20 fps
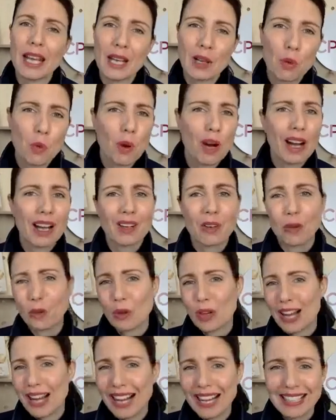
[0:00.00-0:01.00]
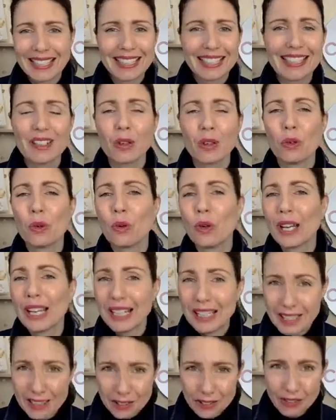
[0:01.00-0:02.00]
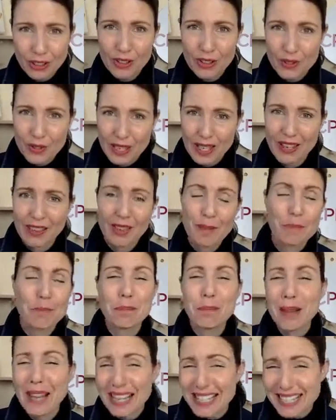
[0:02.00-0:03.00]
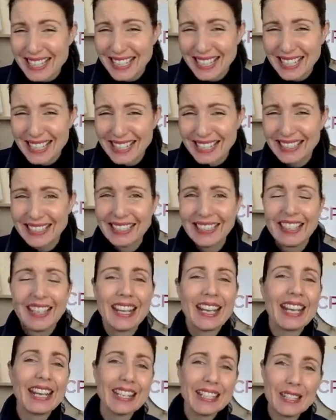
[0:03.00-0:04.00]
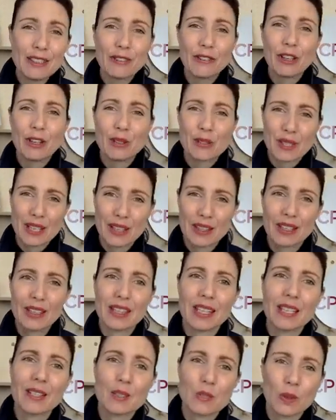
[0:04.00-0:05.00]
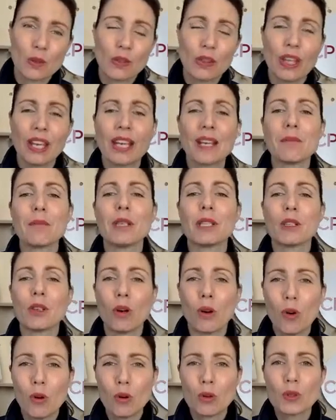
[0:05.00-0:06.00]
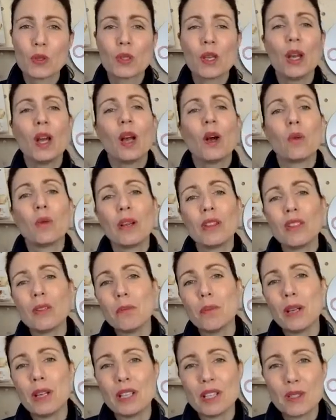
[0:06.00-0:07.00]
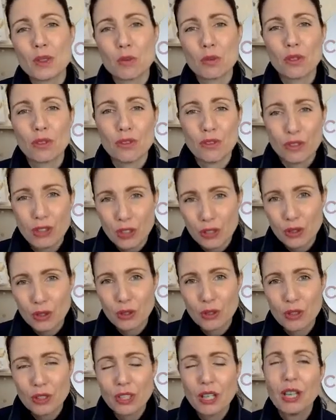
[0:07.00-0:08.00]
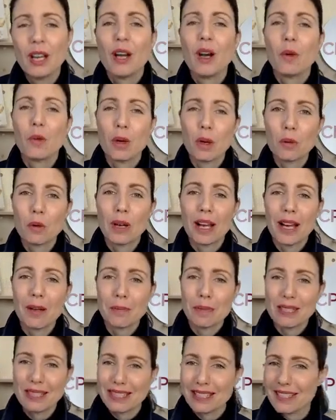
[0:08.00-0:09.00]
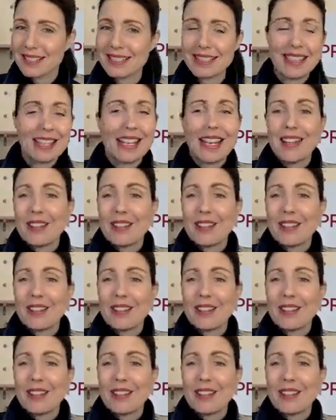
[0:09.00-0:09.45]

egg white or honey or any of those other butter, any of those other things on there, because when the burn is reviewed, what will happen is